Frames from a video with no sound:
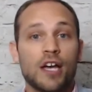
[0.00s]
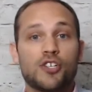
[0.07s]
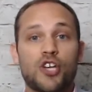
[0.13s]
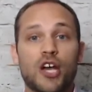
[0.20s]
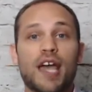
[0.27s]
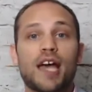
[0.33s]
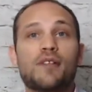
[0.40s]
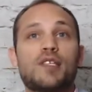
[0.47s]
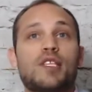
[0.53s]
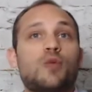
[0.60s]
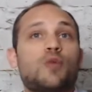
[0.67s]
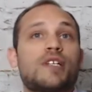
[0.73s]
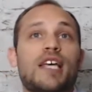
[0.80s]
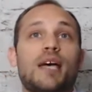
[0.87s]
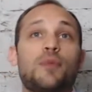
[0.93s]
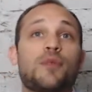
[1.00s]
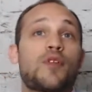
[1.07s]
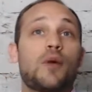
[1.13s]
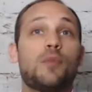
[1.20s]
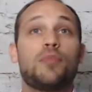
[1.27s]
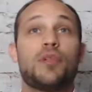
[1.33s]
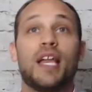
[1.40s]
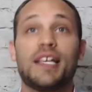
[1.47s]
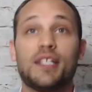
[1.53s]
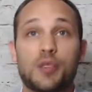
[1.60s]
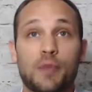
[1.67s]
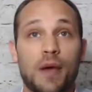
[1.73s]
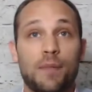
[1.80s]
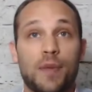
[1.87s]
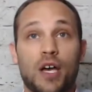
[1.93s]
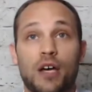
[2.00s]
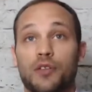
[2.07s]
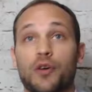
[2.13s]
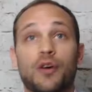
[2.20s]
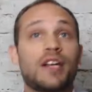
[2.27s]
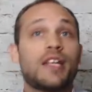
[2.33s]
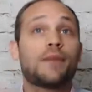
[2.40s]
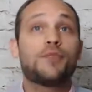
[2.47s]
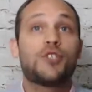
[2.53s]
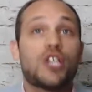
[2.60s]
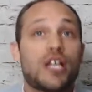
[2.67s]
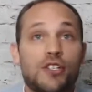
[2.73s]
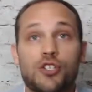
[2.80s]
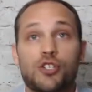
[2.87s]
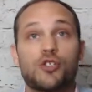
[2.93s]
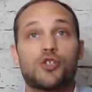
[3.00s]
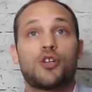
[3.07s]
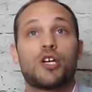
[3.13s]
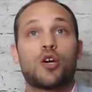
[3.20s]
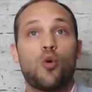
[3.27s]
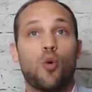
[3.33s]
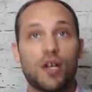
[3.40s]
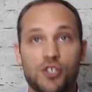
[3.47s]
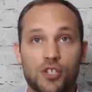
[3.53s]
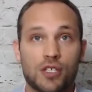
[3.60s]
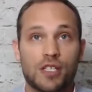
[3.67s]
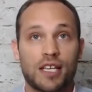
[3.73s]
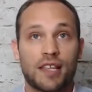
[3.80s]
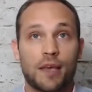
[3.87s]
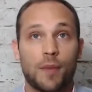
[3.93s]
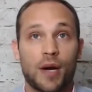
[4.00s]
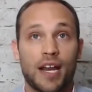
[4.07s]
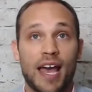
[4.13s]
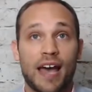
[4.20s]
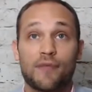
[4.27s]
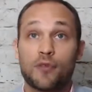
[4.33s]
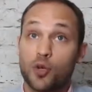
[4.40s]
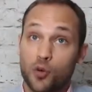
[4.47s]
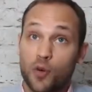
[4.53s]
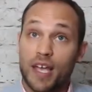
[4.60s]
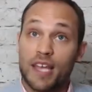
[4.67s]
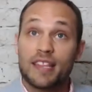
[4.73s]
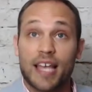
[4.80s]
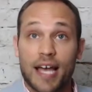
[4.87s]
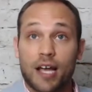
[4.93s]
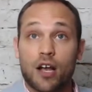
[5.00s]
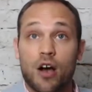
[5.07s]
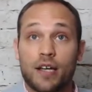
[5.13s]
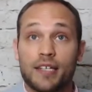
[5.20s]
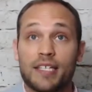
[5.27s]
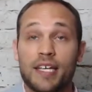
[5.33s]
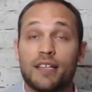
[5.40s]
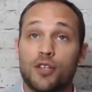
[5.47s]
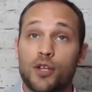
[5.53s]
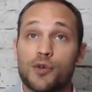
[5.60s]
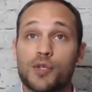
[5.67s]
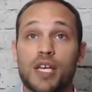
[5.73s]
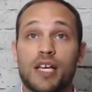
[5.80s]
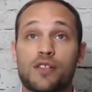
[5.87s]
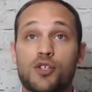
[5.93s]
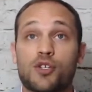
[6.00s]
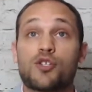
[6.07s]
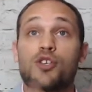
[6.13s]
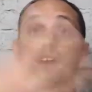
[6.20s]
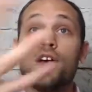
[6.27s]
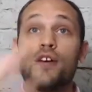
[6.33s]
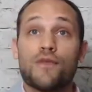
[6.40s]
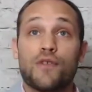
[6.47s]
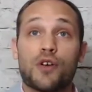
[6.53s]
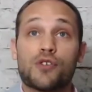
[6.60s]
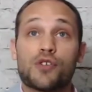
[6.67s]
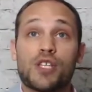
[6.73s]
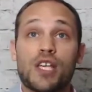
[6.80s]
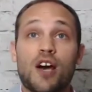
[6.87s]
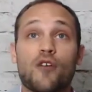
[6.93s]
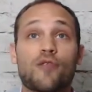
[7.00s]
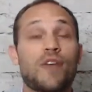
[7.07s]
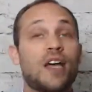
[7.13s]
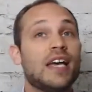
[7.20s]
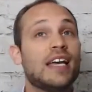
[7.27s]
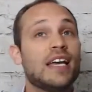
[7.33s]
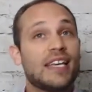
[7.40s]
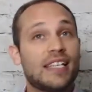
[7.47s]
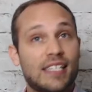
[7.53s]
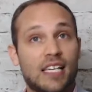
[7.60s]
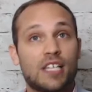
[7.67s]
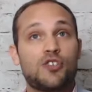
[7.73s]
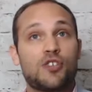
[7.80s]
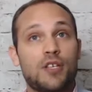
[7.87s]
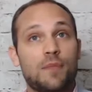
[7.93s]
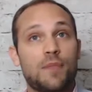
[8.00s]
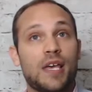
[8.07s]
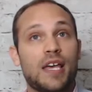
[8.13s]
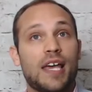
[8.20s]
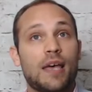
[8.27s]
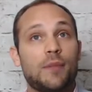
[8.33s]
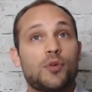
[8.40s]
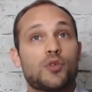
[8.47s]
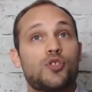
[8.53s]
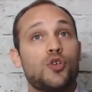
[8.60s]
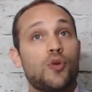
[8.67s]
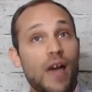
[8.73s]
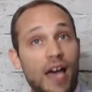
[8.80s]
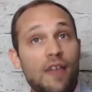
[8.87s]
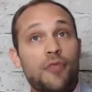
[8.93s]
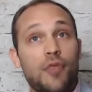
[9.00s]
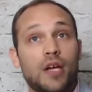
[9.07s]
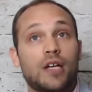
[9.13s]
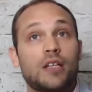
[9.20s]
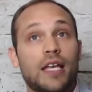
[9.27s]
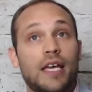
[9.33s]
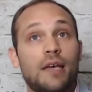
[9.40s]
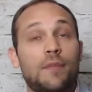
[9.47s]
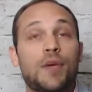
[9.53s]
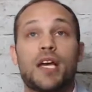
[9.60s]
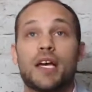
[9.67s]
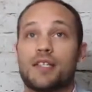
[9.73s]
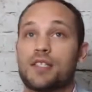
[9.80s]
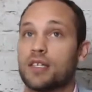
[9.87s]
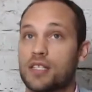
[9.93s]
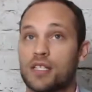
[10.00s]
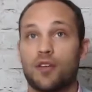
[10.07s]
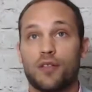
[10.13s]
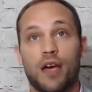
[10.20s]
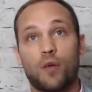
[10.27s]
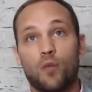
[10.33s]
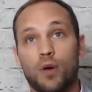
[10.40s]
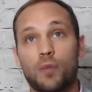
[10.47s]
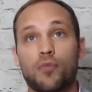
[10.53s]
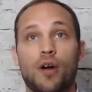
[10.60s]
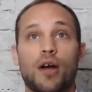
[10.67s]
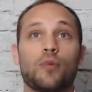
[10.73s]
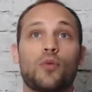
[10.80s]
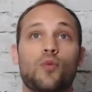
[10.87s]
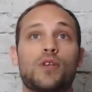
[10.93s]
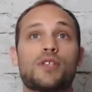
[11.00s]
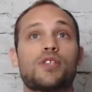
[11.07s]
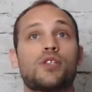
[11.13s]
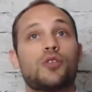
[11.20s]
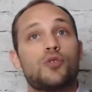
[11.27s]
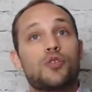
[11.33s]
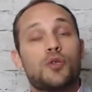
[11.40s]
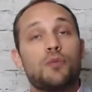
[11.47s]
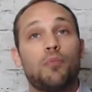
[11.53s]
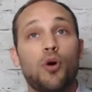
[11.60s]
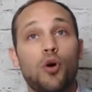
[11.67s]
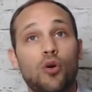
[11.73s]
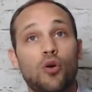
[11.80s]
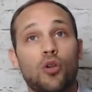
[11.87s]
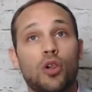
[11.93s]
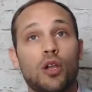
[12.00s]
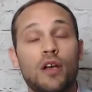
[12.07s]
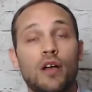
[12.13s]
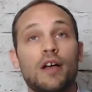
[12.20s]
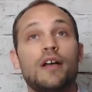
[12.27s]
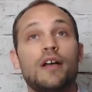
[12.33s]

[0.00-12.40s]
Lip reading: check out and see what type of complaints might be on there, any objections or any questions that they might have, and create that content and those answers for yourself. Essentially being able to ethically, because it's still that one problem, one solution, pull